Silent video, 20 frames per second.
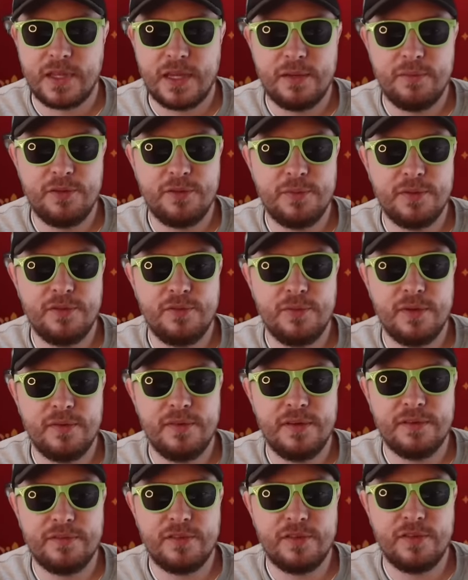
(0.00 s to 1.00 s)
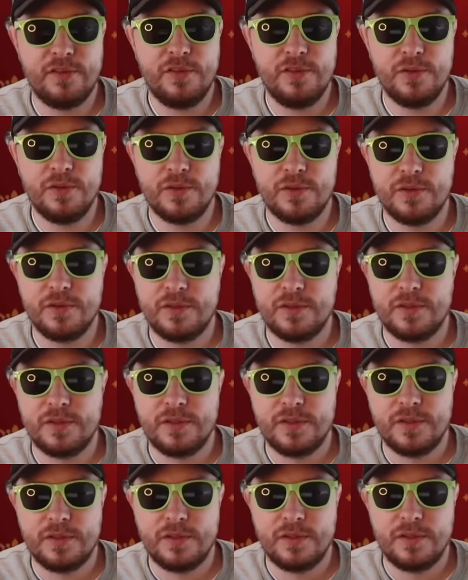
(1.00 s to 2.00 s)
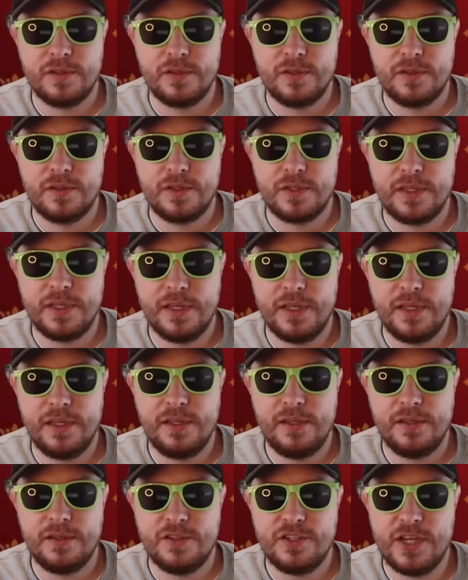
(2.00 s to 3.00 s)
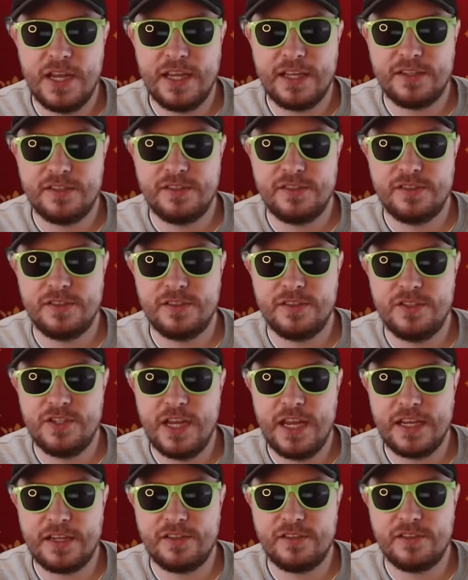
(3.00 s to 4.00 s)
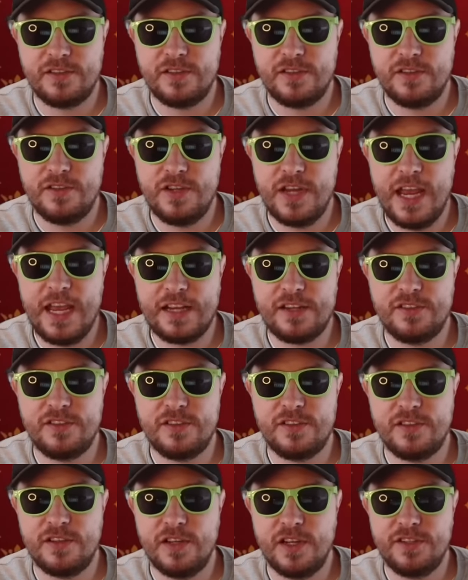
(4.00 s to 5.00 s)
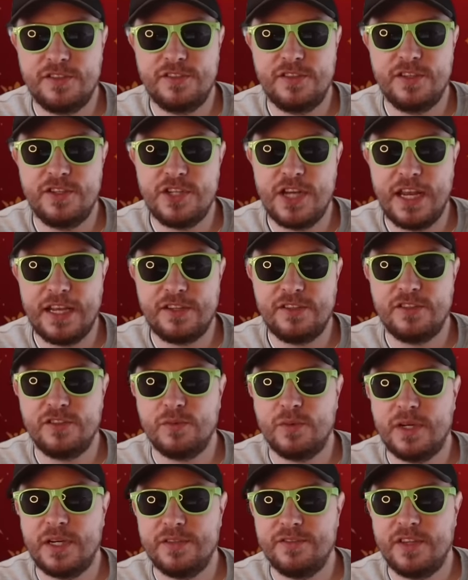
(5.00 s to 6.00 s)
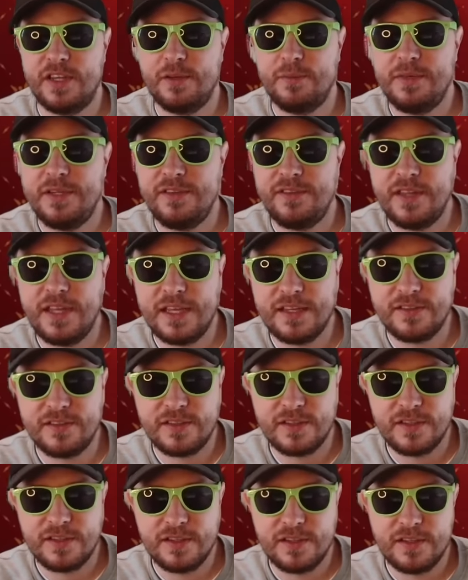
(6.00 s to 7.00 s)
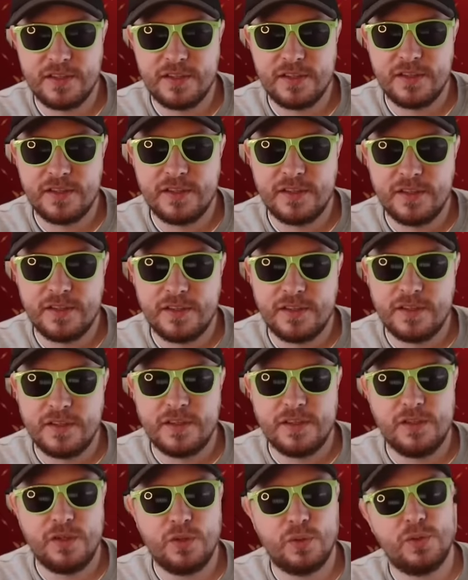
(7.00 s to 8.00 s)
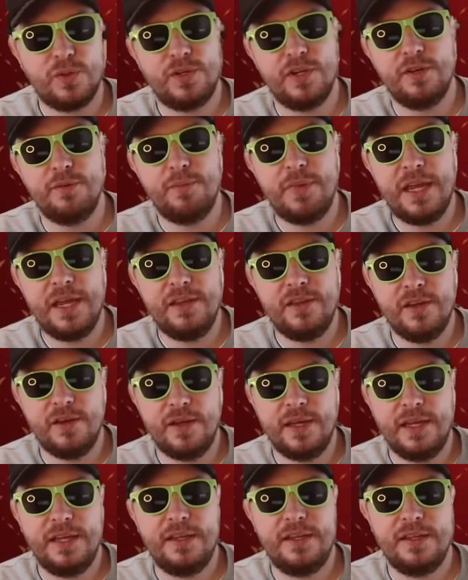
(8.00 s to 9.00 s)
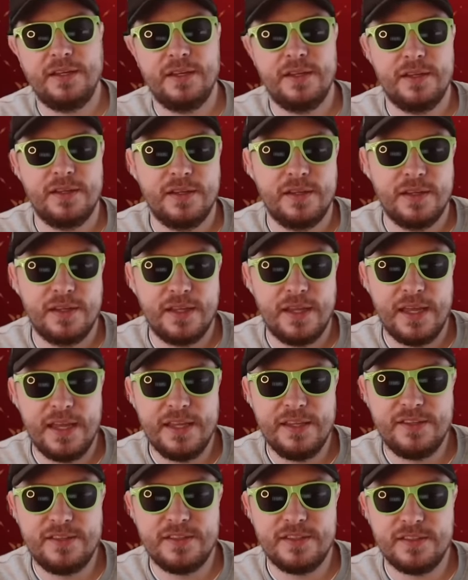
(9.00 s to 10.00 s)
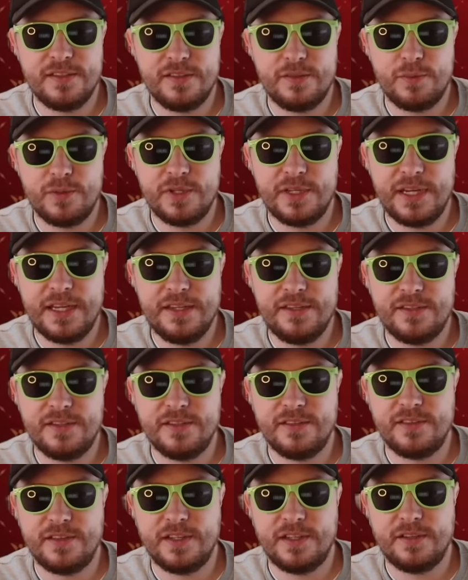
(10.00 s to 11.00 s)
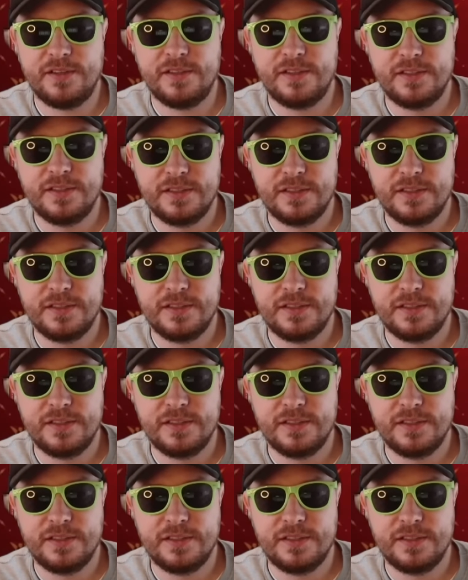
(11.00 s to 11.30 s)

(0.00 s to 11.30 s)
How many spins do we have left? 2. Okay. Jacks. Jacks. Jacks. Lots of jacks and wilds. How many is that? Yo, didn't pay though, hey? Aces. We've got aces now.